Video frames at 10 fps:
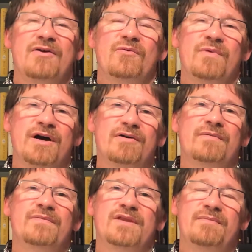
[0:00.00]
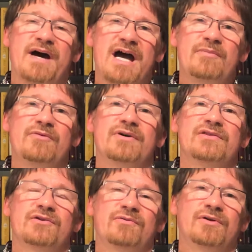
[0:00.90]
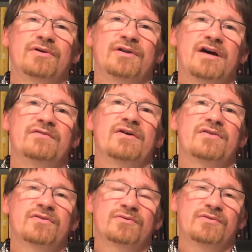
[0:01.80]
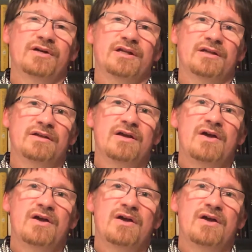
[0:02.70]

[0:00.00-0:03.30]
Well, the Bible is a world of authority